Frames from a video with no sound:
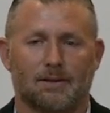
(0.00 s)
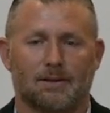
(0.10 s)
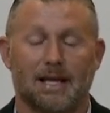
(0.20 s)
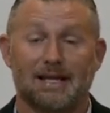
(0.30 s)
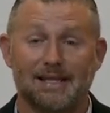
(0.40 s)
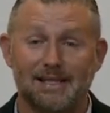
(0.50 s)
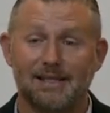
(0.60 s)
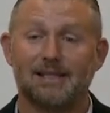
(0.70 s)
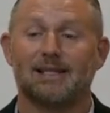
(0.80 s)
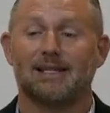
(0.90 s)
that
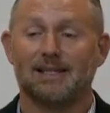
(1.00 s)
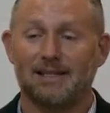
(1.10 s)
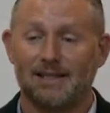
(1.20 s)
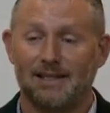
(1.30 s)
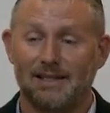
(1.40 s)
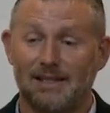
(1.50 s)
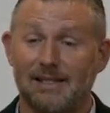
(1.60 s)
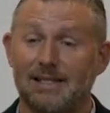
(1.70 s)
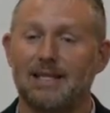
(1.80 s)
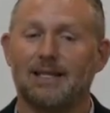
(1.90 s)
he
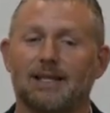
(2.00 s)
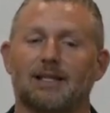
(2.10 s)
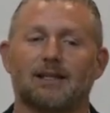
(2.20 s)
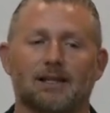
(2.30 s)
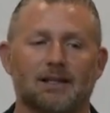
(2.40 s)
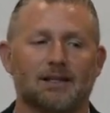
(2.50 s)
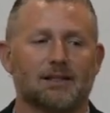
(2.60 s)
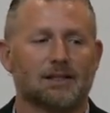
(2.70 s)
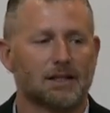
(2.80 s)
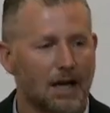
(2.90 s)
needed
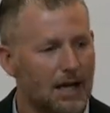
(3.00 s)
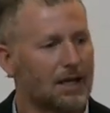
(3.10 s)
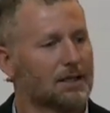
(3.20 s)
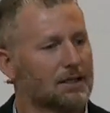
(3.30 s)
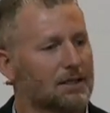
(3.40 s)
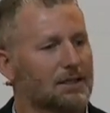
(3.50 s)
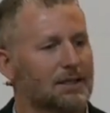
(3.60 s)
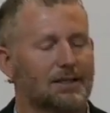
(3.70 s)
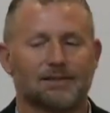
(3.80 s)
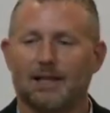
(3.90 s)
God
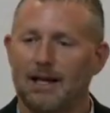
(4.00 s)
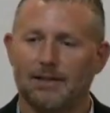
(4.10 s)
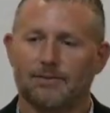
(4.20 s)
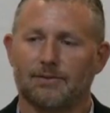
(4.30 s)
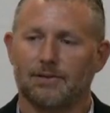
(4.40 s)
in his life.